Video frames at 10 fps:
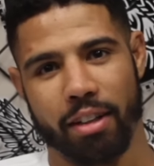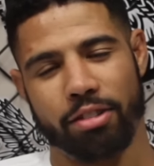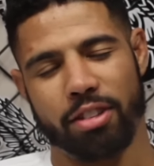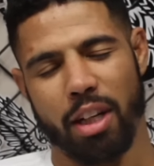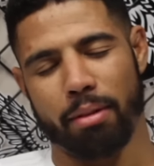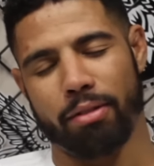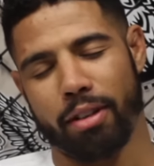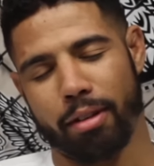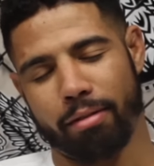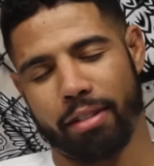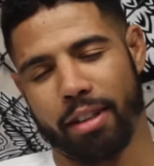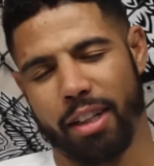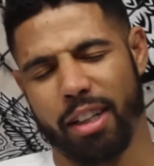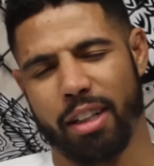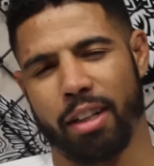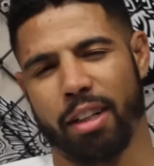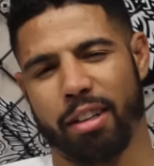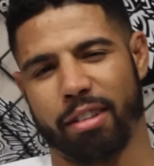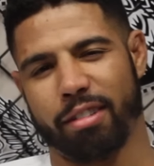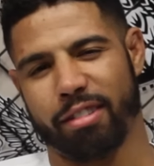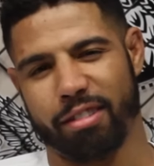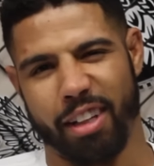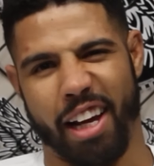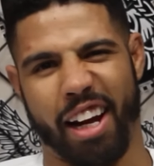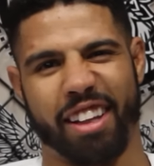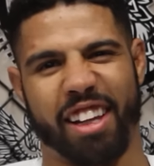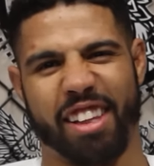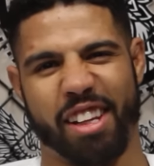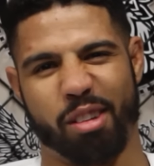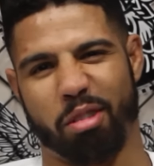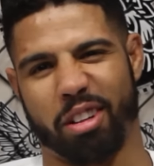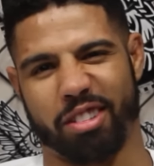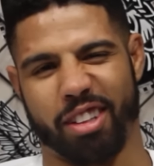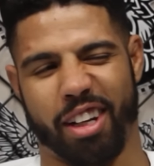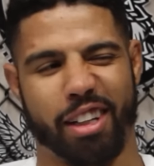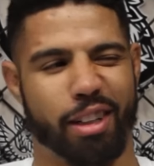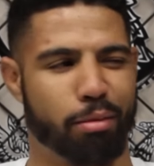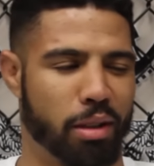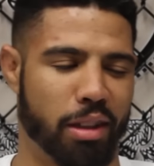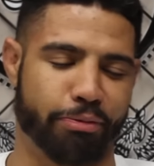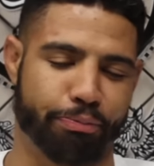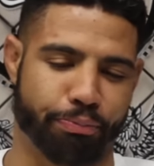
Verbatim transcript: Some of them were, you know, act like they didn't want to sign it, but